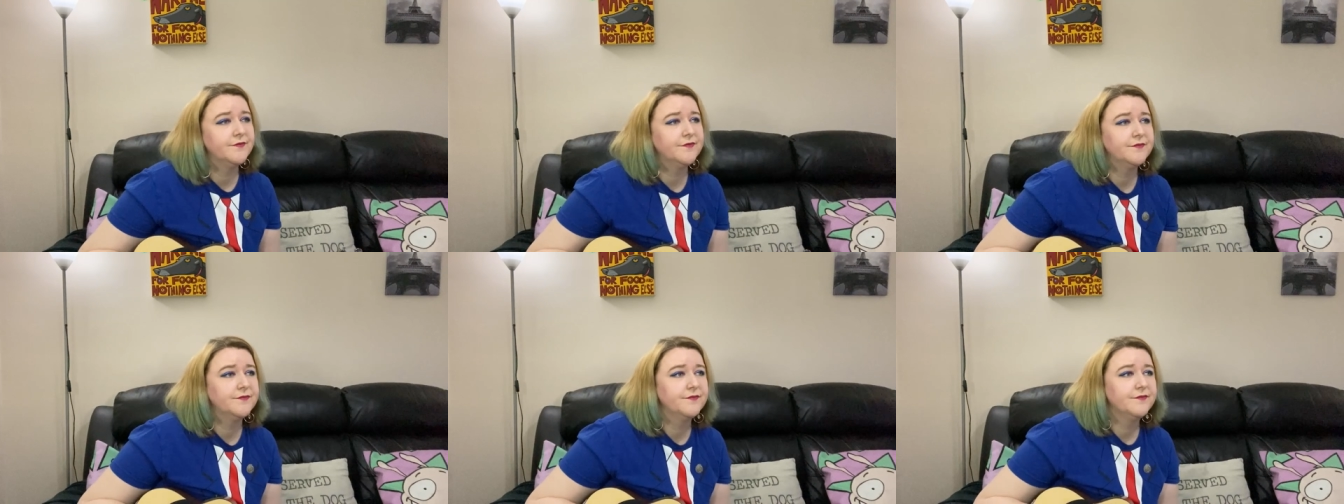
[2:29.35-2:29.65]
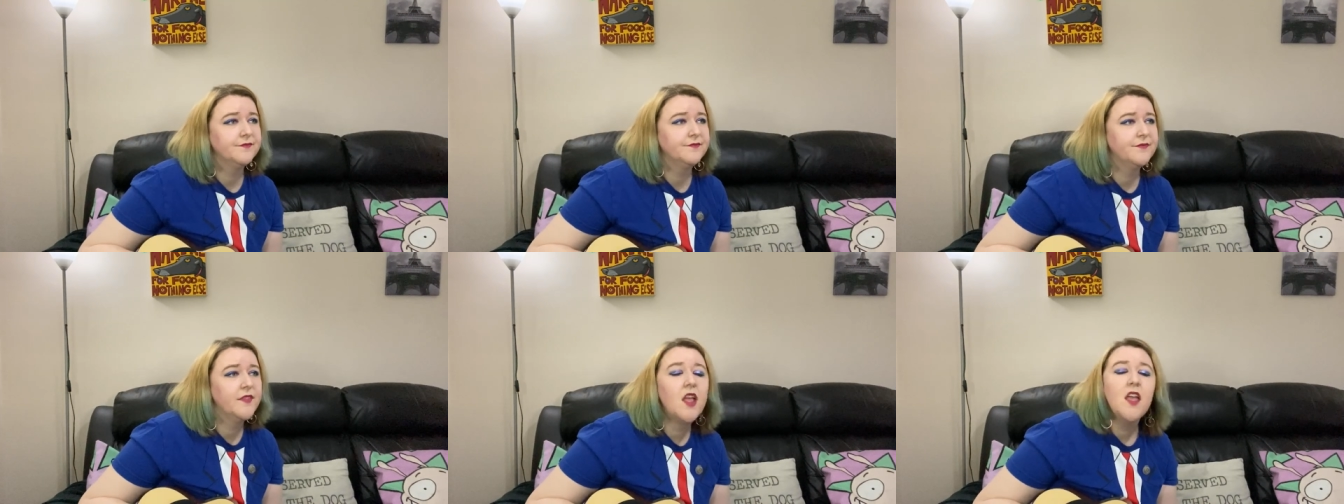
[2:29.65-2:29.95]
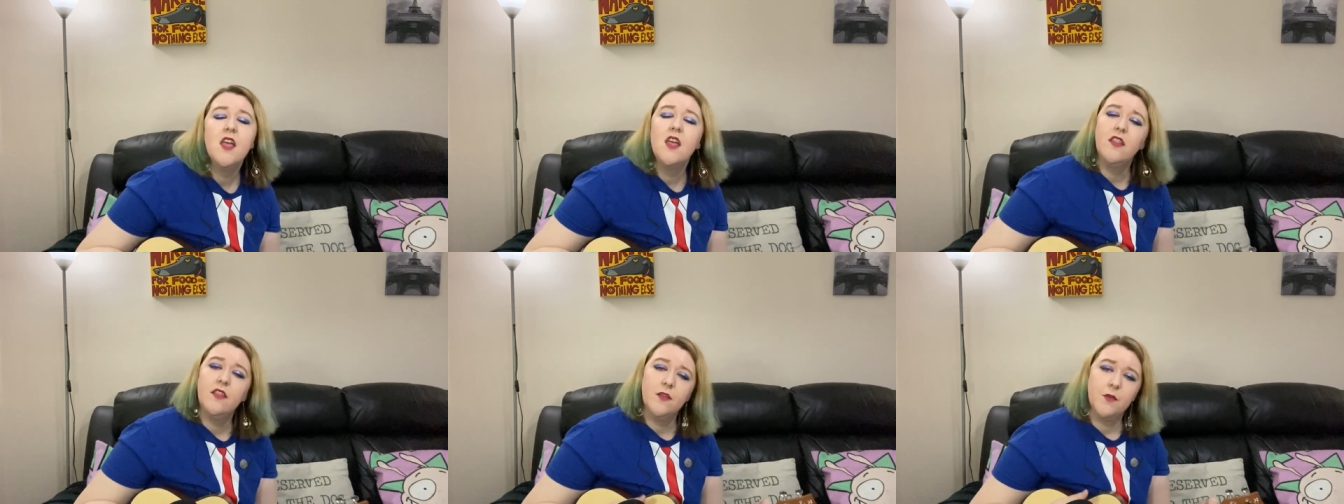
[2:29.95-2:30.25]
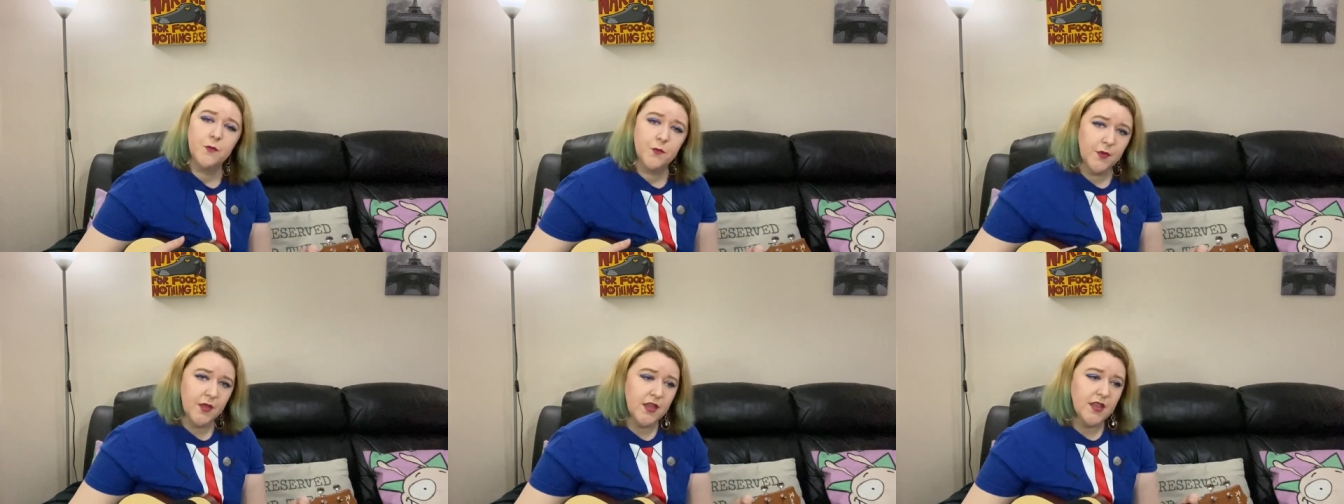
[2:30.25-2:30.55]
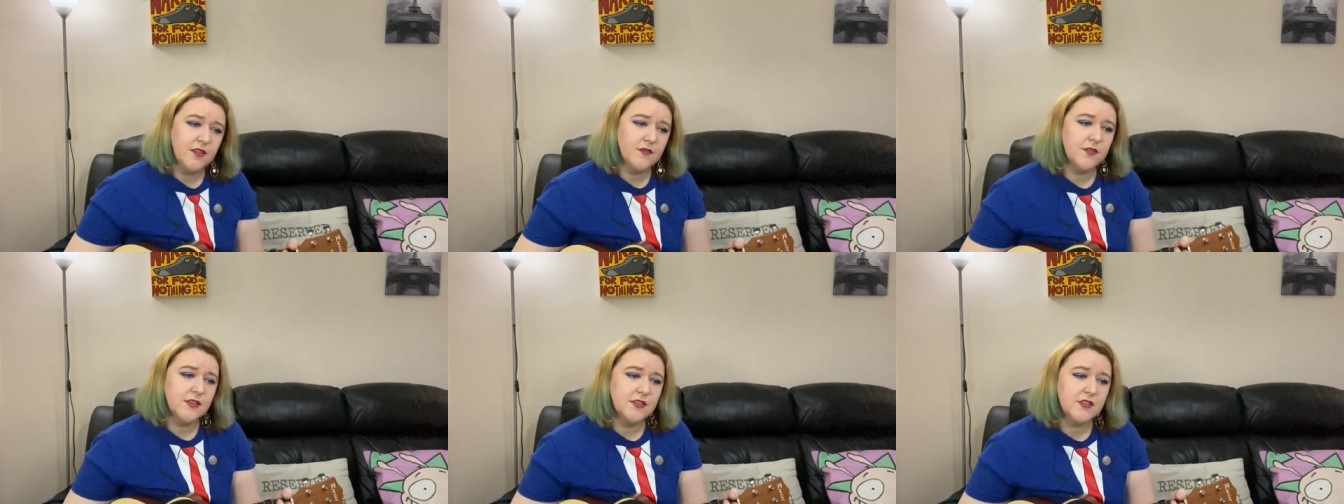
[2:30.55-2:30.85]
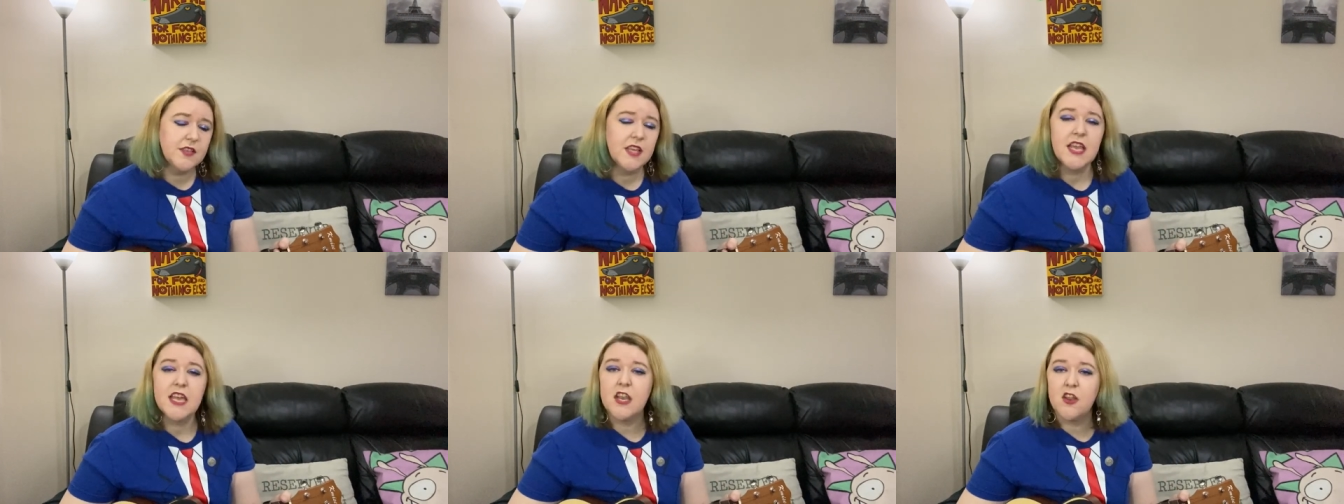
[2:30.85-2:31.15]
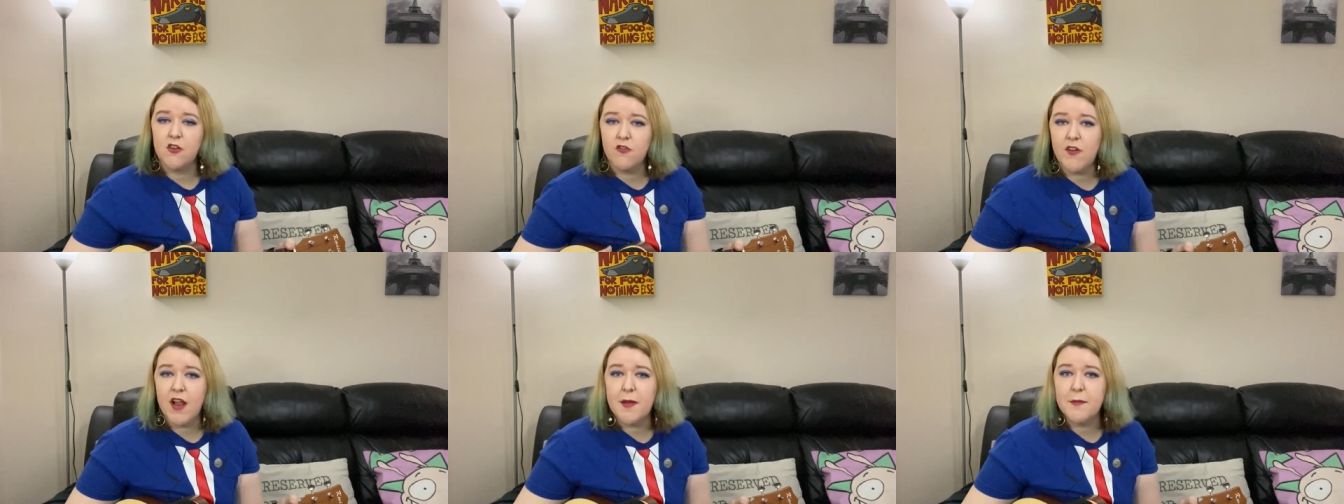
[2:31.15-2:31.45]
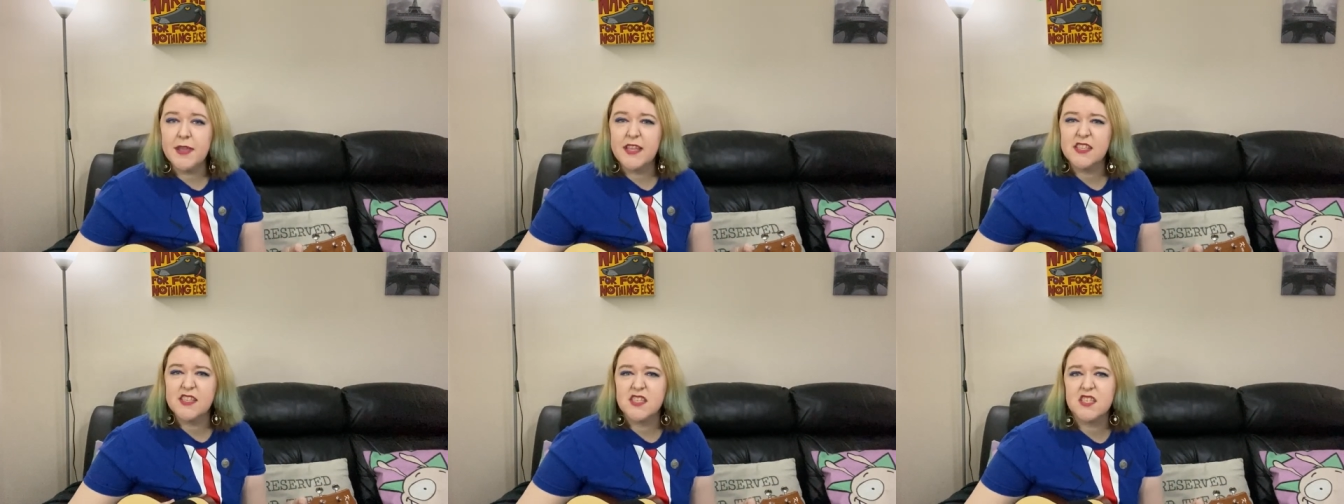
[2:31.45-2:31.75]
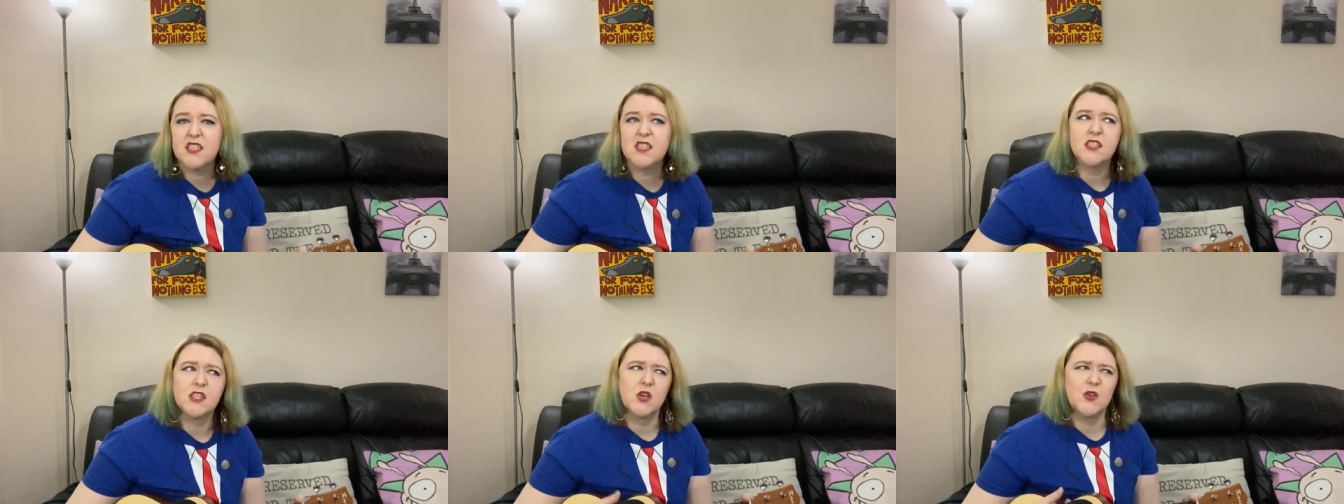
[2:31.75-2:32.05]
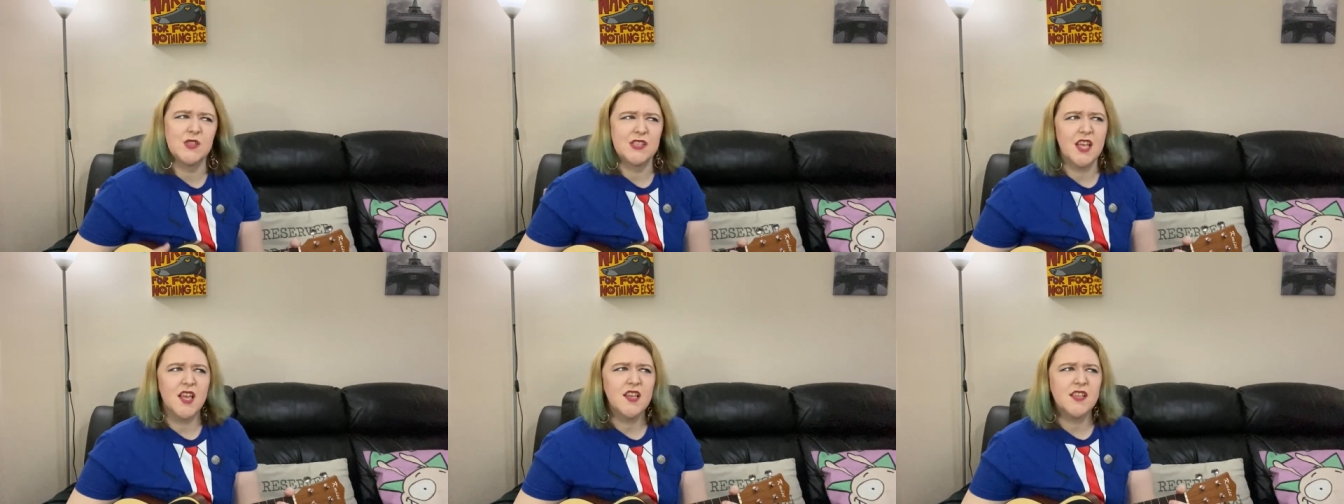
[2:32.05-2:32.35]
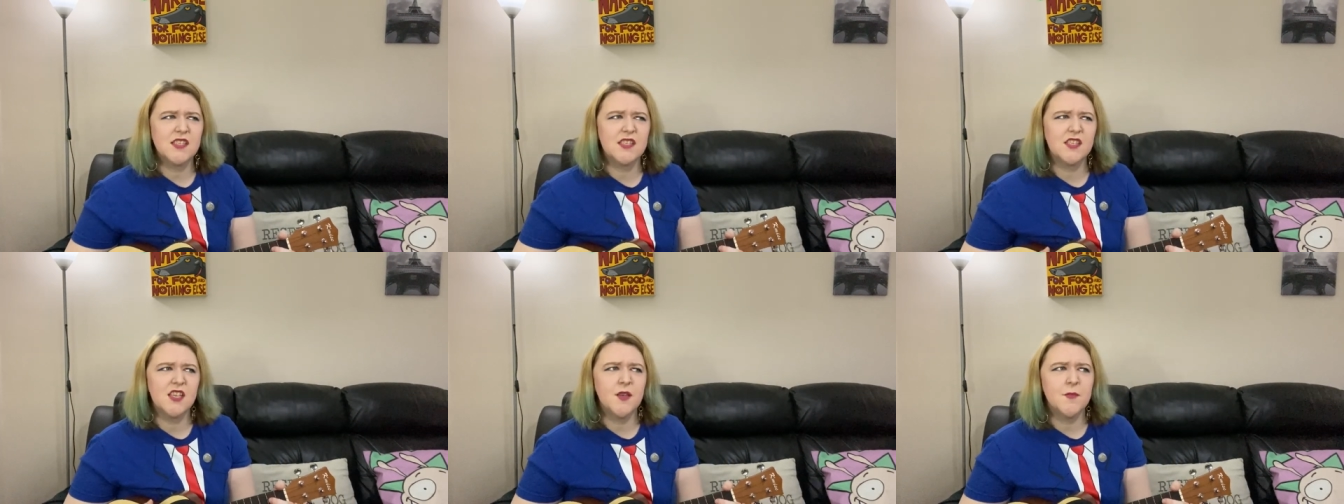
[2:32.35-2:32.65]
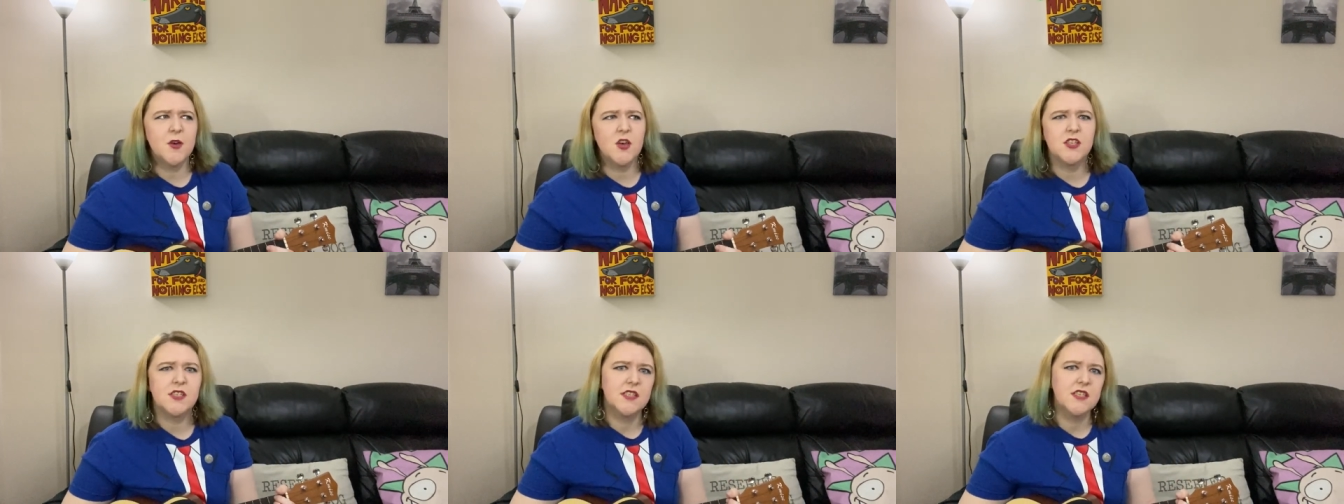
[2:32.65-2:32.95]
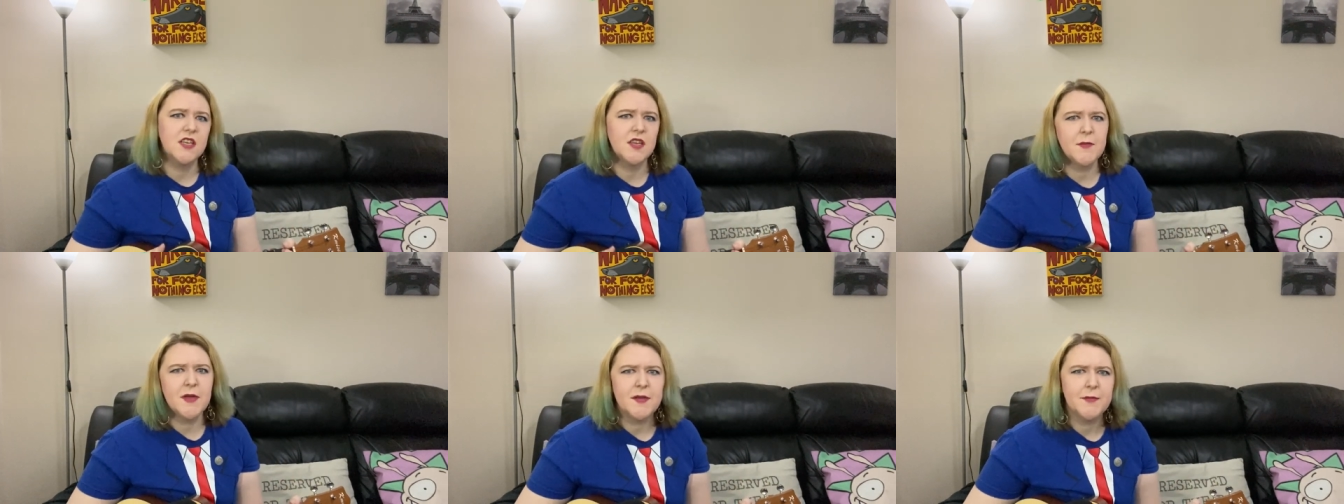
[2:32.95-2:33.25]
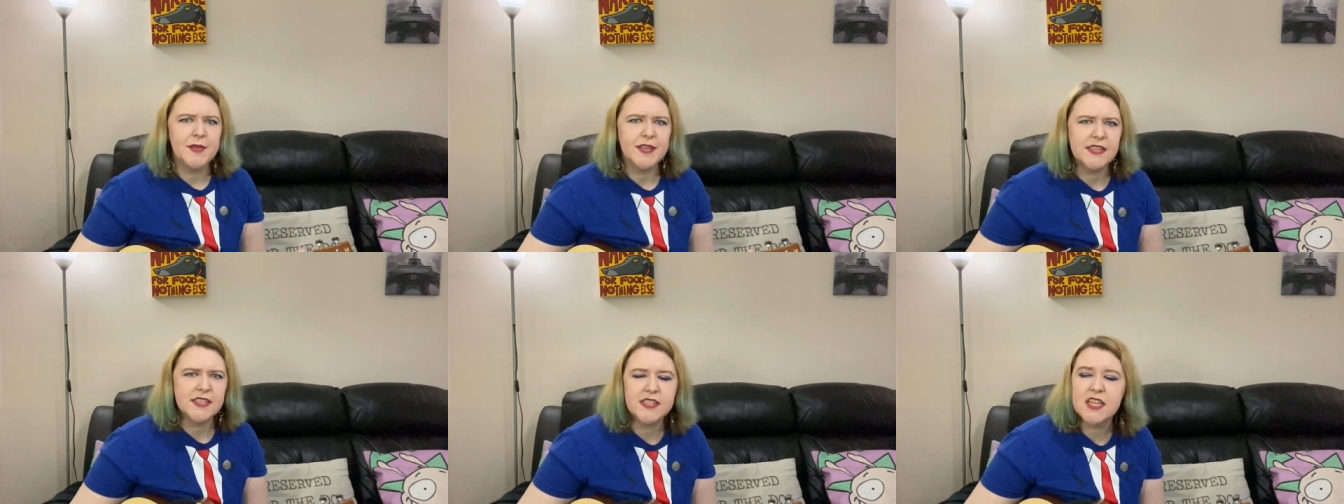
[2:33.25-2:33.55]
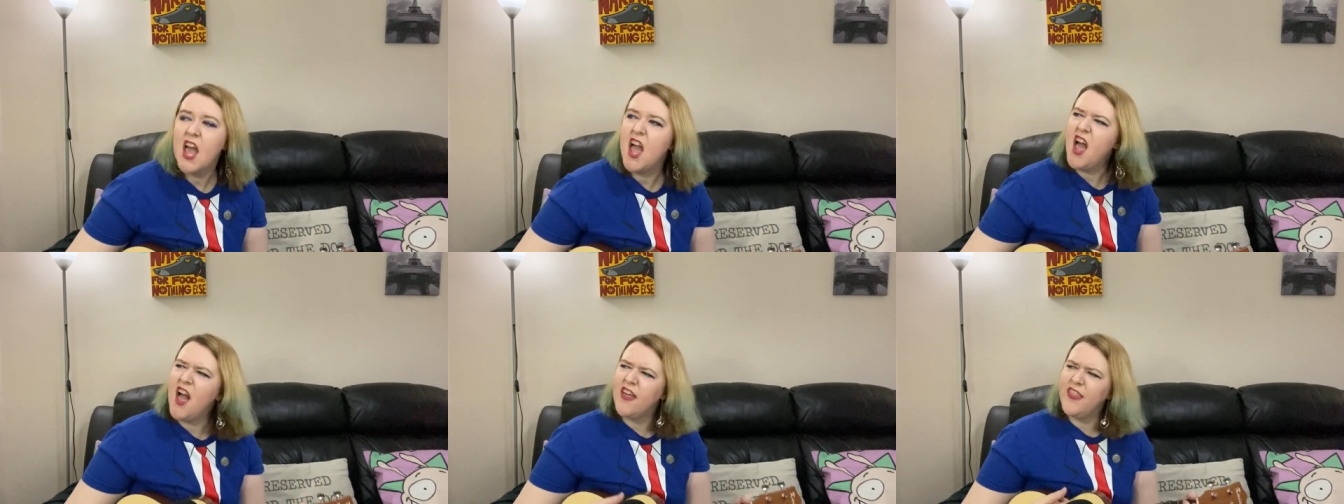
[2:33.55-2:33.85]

They're fast but scared of rabbits, those are some weird dynamics.